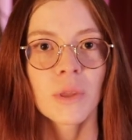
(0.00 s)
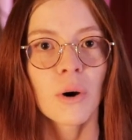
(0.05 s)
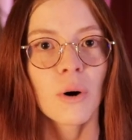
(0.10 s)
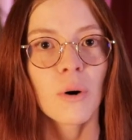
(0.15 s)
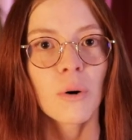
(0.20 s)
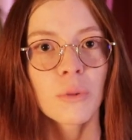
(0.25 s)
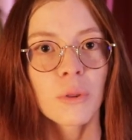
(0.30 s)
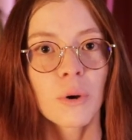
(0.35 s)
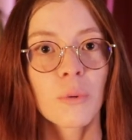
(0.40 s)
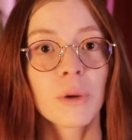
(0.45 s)

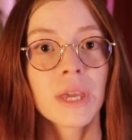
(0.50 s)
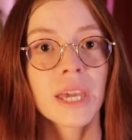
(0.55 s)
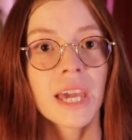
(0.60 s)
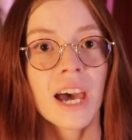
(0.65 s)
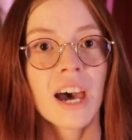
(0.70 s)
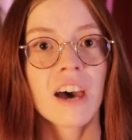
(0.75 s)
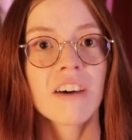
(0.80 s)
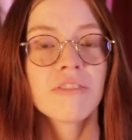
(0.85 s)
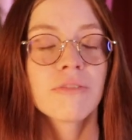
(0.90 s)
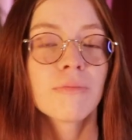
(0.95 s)
Although we
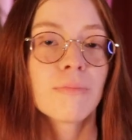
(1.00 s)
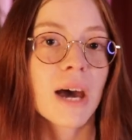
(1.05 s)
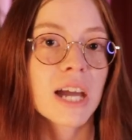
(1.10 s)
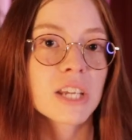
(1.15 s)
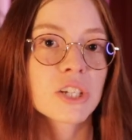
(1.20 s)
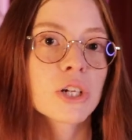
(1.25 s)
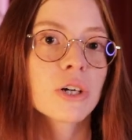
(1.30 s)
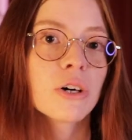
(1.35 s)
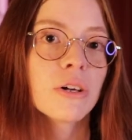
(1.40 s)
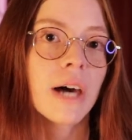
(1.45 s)
have
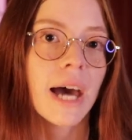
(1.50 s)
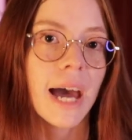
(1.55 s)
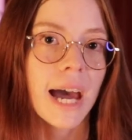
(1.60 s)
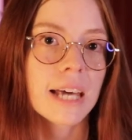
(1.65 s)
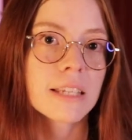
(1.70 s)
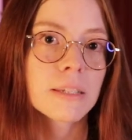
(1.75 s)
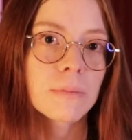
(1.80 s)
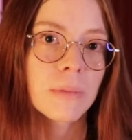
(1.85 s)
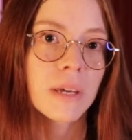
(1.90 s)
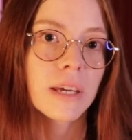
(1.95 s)
magical
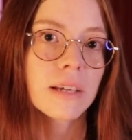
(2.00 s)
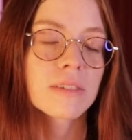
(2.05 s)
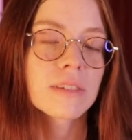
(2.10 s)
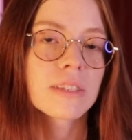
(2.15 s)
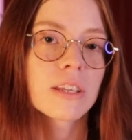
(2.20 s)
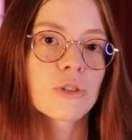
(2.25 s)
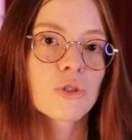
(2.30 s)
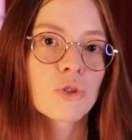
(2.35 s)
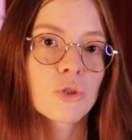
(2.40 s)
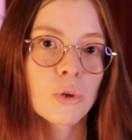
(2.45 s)
aspects,
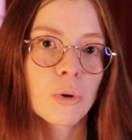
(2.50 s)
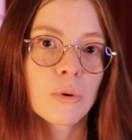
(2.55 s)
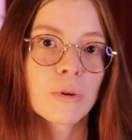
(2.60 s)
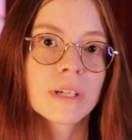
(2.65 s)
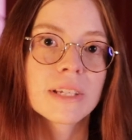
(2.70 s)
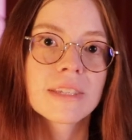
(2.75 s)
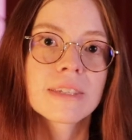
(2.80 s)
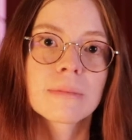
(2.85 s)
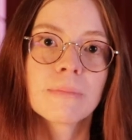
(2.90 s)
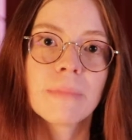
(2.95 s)
the
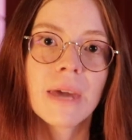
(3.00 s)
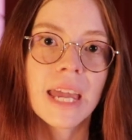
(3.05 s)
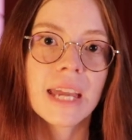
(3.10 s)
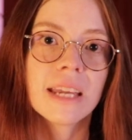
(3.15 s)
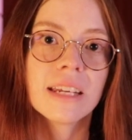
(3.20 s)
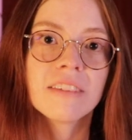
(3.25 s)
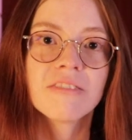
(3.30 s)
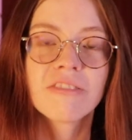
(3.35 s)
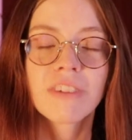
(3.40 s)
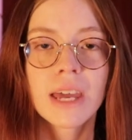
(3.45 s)
story's
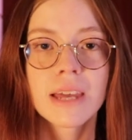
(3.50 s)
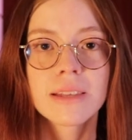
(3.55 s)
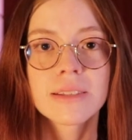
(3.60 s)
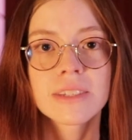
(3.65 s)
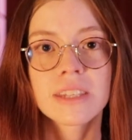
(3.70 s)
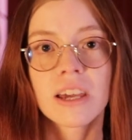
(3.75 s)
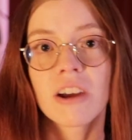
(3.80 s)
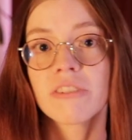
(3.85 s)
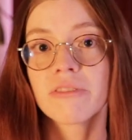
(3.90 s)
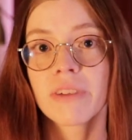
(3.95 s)
main
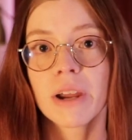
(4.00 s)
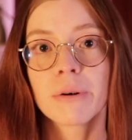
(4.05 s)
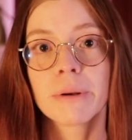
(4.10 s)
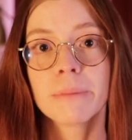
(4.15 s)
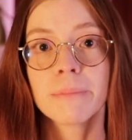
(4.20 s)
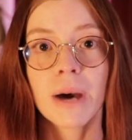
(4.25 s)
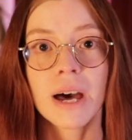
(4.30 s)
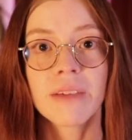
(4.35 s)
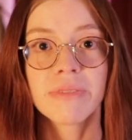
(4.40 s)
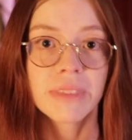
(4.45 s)
events are very
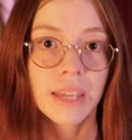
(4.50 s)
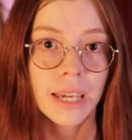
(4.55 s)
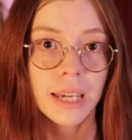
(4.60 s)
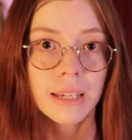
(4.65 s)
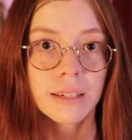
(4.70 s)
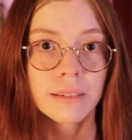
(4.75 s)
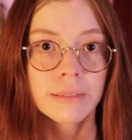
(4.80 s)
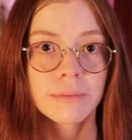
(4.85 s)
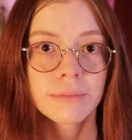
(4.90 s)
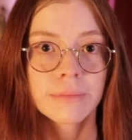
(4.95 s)

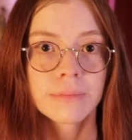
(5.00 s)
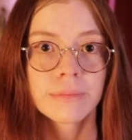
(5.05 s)
mundane.